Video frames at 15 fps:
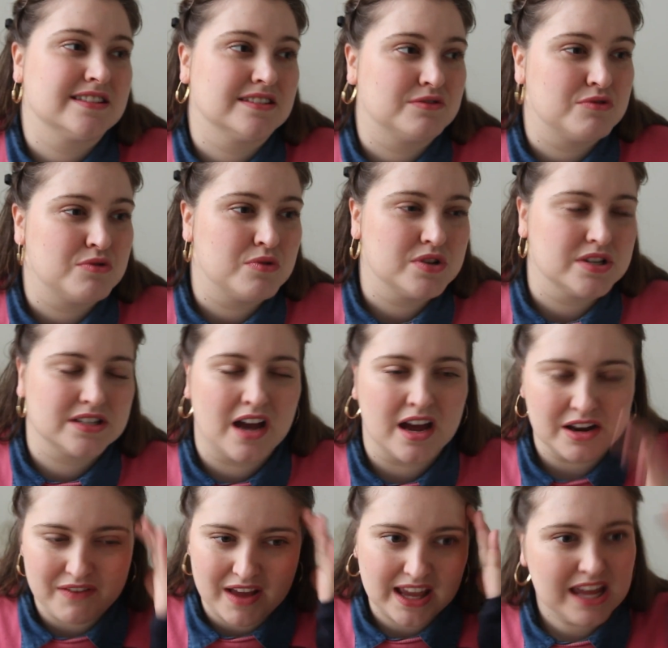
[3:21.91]
or just kind
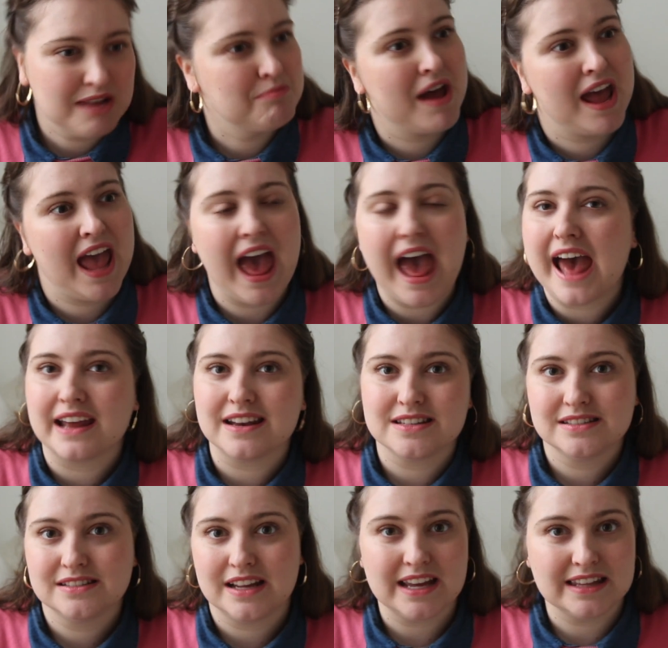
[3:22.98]
of like in my head
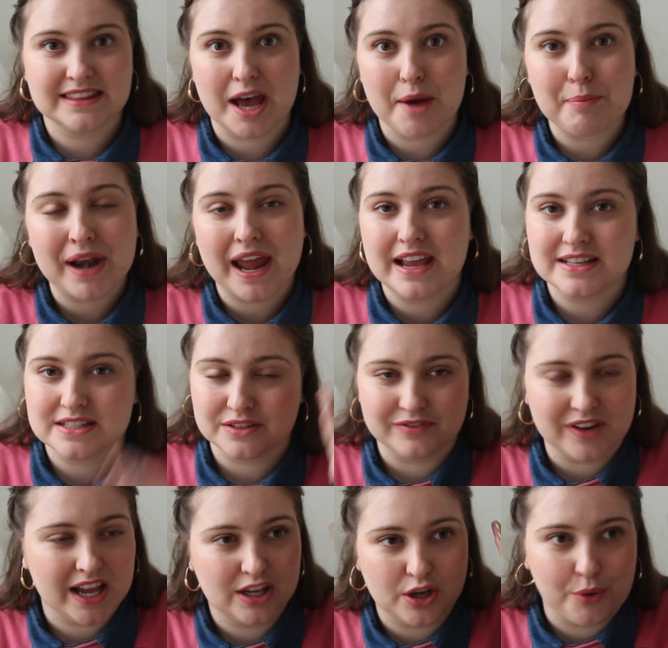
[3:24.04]
in that place of
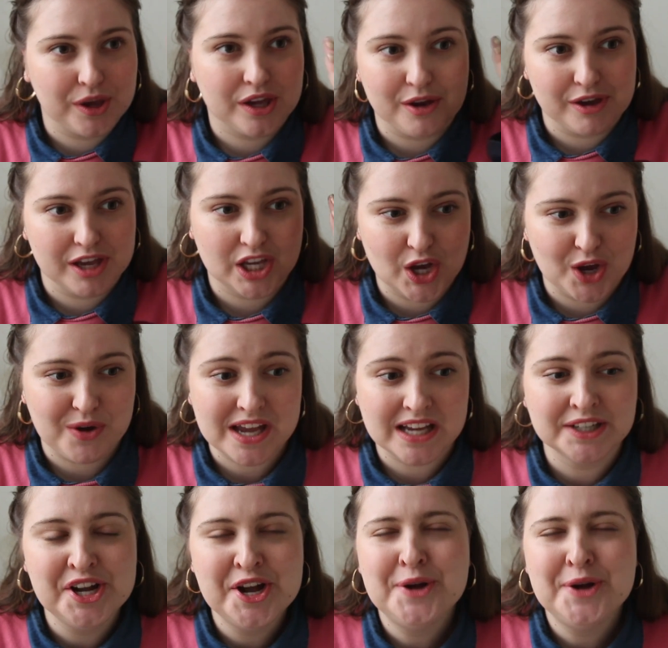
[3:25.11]
like going.